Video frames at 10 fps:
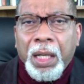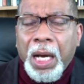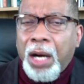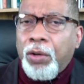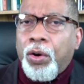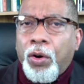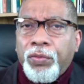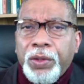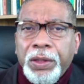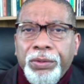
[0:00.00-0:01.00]
How
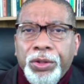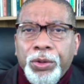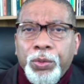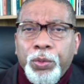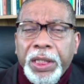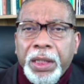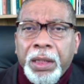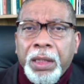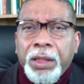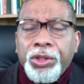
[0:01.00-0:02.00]
often do we
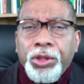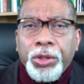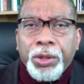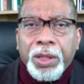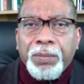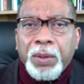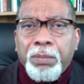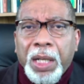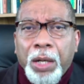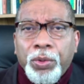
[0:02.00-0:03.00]
stir up the
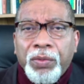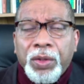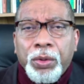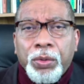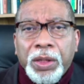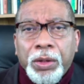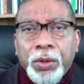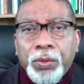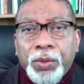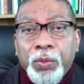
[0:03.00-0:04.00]
power of the Holy
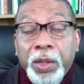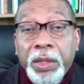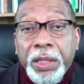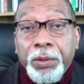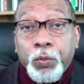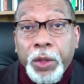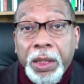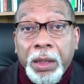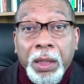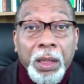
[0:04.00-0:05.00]
Ghost wherein we